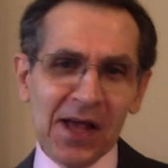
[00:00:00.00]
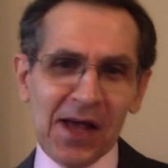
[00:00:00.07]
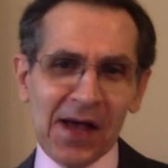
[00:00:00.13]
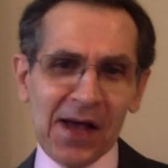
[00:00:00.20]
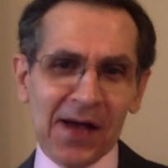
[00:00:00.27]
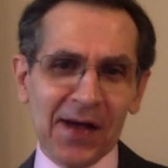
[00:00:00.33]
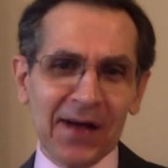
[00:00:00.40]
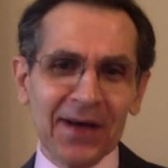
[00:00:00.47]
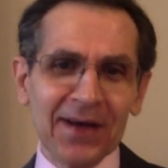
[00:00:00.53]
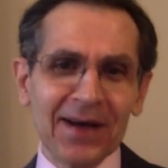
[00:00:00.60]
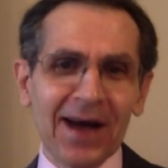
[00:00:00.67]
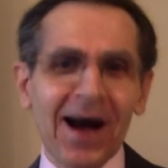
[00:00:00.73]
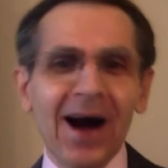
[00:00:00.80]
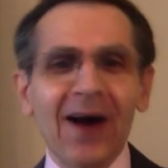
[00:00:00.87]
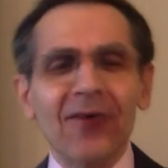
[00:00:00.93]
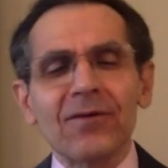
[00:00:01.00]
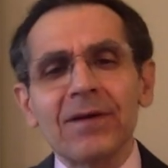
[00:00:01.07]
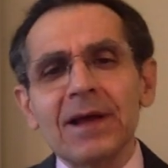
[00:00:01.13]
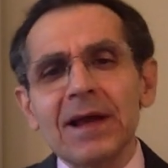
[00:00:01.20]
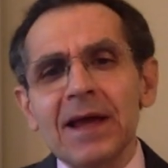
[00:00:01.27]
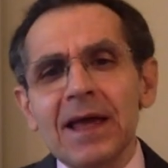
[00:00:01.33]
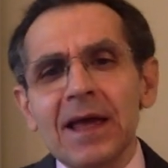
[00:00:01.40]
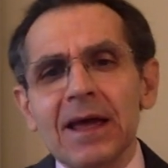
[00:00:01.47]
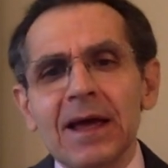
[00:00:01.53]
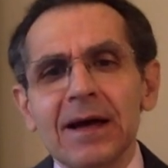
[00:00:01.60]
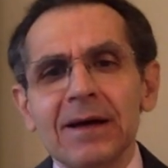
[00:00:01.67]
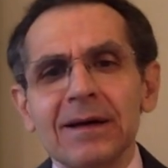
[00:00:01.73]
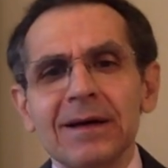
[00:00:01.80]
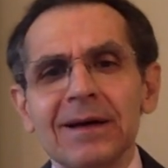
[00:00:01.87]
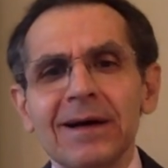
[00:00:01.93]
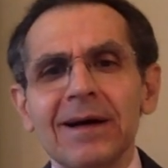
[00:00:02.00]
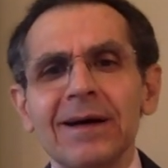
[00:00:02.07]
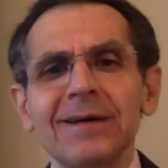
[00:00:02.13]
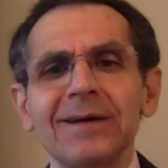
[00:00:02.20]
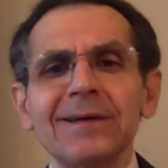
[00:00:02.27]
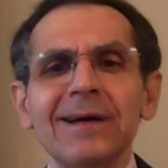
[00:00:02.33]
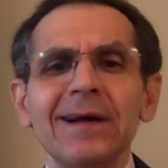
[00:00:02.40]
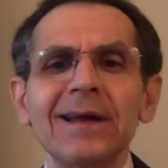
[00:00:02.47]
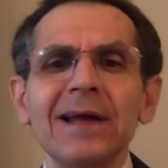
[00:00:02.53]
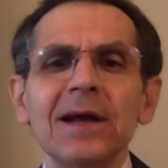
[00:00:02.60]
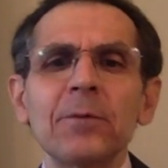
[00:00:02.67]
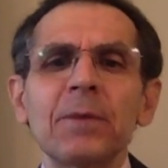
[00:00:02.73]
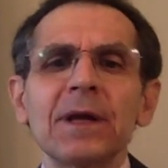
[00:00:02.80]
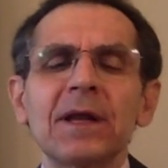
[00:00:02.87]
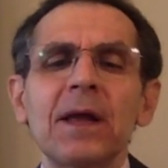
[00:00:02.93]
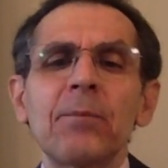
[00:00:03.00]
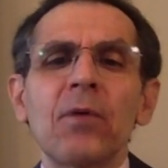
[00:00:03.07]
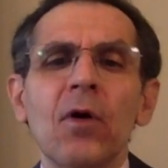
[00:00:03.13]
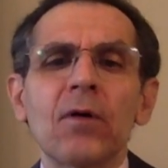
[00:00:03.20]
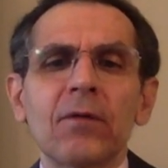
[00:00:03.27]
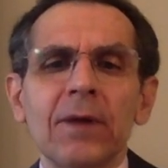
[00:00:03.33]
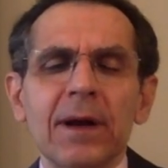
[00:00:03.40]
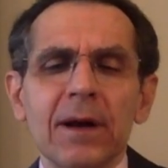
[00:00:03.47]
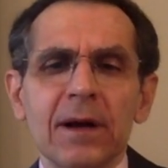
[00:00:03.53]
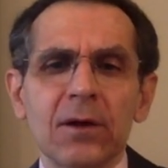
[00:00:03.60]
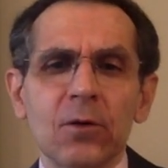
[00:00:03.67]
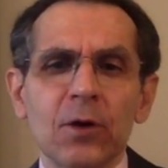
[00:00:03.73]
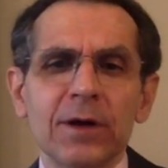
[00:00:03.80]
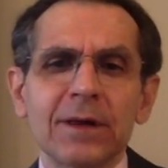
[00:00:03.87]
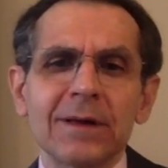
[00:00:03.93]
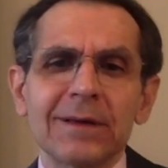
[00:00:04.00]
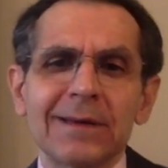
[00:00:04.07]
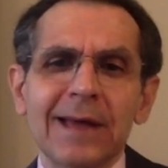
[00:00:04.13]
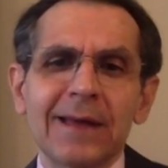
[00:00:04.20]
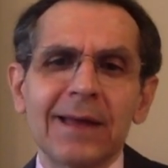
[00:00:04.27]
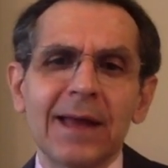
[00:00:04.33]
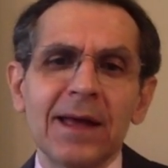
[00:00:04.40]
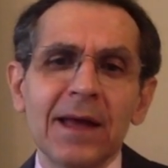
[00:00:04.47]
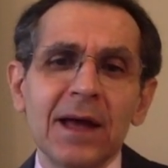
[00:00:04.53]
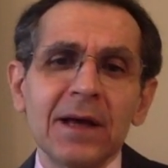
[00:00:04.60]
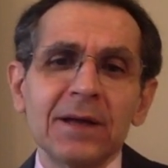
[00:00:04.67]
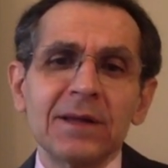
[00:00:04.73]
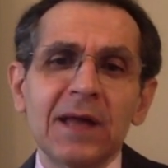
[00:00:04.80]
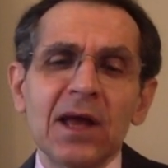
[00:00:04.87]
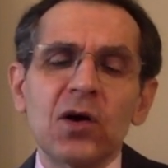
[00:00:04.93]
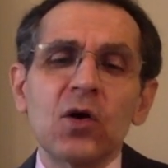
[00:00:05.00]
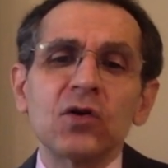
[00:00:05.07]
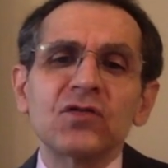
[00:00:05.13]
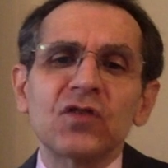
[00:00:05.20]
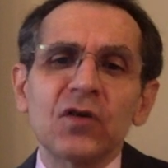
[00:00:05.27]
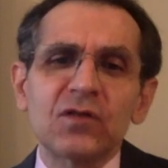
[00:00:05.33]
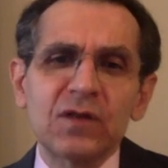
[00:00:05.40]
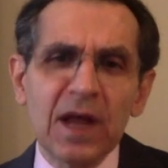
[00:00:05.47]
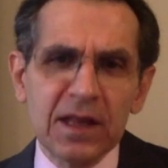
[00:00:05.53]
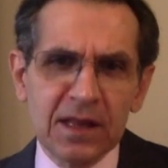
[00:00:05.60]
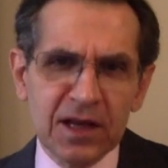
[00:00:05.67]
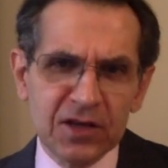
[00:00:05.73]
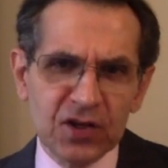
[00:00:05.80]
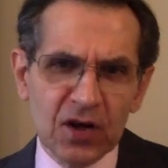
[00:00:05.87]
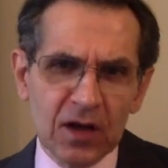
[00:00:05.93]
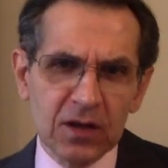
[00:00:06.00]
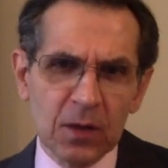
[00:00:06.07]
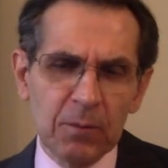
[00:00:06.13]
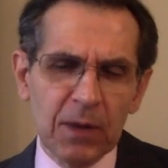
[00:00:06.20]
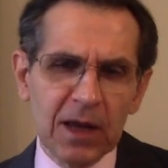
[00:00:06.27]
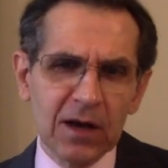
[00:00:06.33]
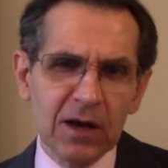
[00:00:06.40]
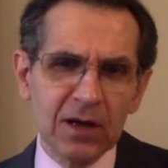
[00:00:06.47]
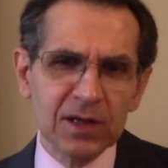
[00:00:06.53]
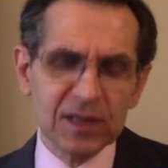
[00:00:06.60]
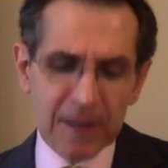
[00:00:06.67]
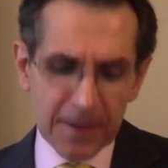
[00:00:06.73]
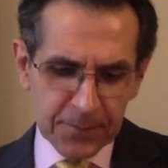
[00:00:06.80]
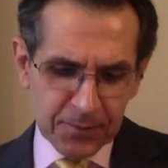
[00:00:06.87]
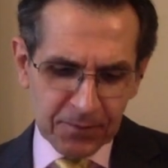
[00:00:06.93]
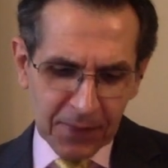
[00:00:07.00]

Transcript: uh, uh are really uh, uh, a little bit hypocritical, or they they they contradict each other because